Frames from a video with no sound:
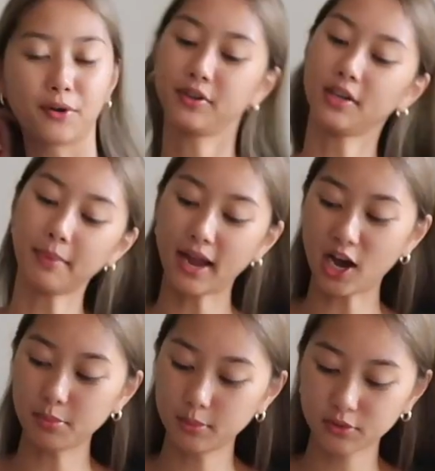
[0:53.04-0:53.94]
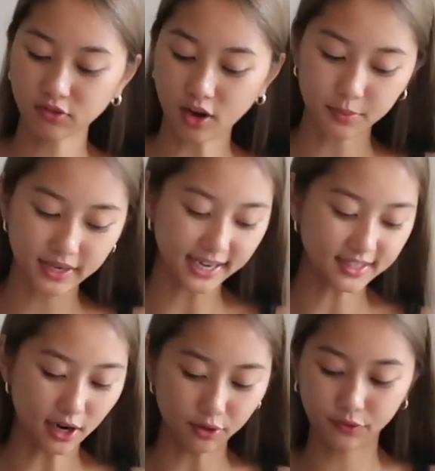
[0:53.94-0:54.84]
I ordered my albums from
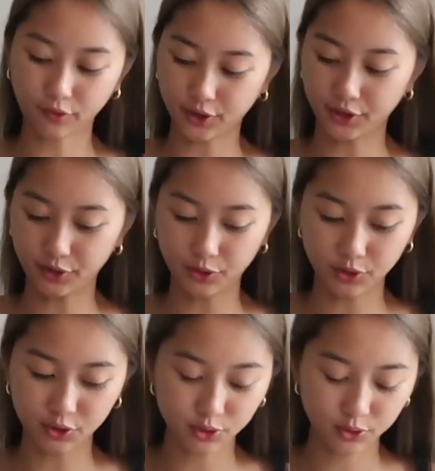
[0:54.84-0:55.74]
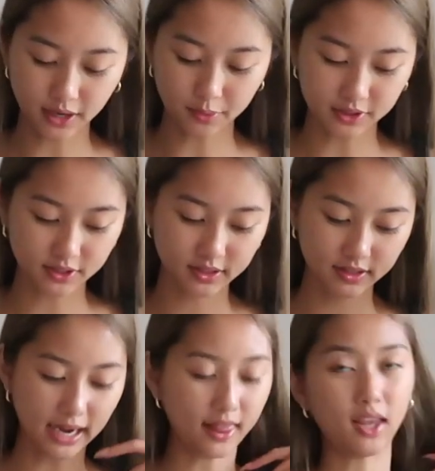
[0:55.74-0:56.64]
K-Town For You. That
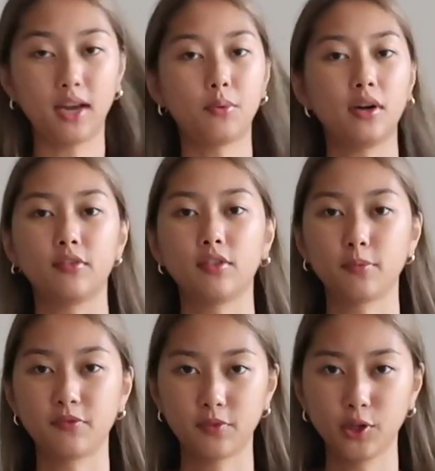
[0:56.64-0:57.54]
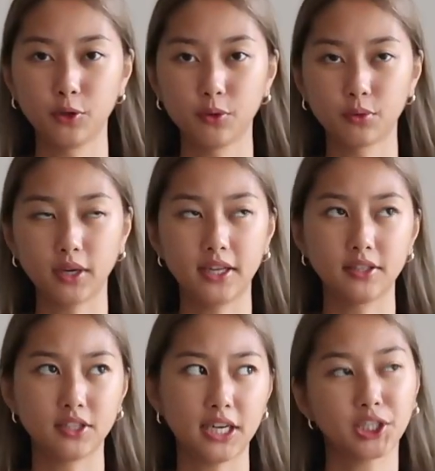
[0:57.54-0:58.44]
was, I think, one of the few
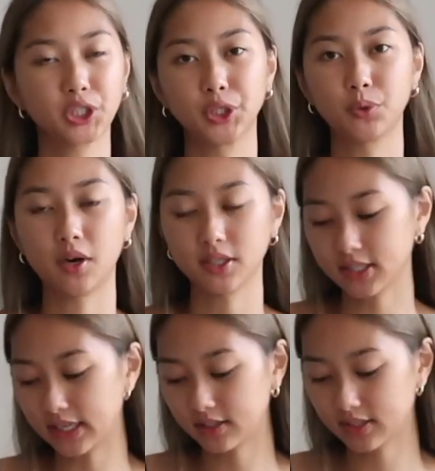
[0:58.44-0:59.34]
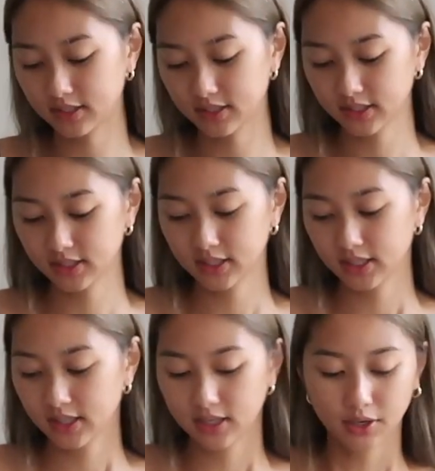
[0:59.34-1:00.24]
international ones that
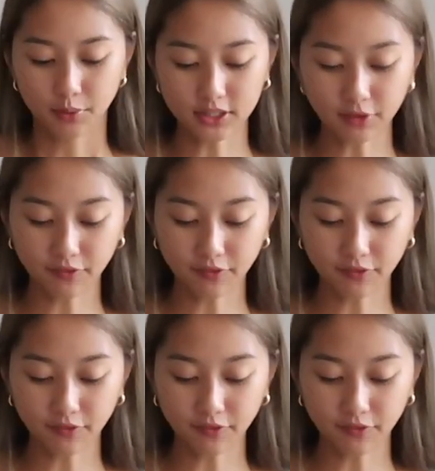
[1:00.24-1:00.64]
was